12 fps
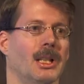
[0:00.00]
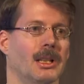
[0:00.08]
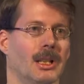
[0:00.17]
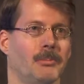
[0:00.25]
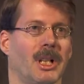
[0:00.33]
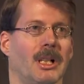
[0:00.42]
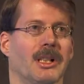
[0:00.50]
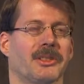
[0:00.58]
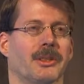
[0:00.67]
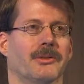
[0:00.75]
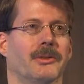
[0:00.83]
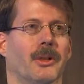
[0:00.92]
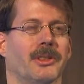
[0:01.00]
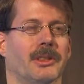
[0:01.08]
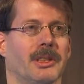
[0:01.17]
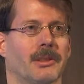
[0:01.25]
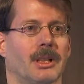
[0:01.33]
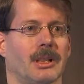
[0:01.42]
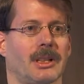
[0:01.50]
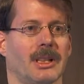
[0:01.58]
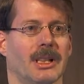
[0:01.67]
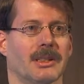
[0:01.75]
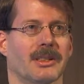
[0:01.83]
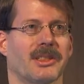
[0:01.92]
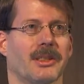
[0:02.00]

uh, parts of northern Iraq and